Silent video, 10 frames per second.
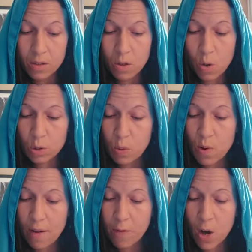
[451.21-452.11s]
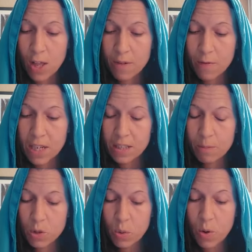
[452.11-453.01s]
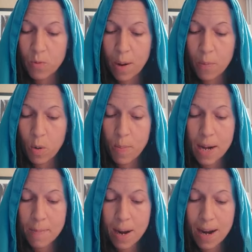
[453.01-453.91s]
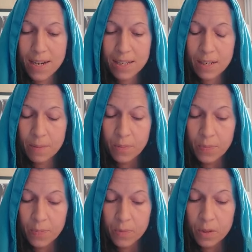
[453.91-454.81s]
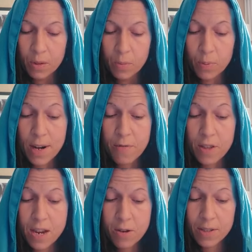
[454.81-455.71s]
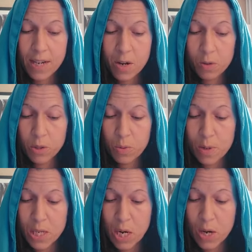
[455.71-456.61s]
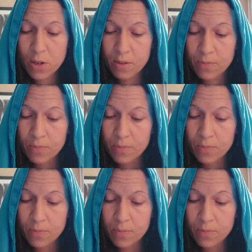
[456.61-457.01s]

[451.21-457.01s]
Those who have fallen victim to a reprobate mind, pray for their zeal to return.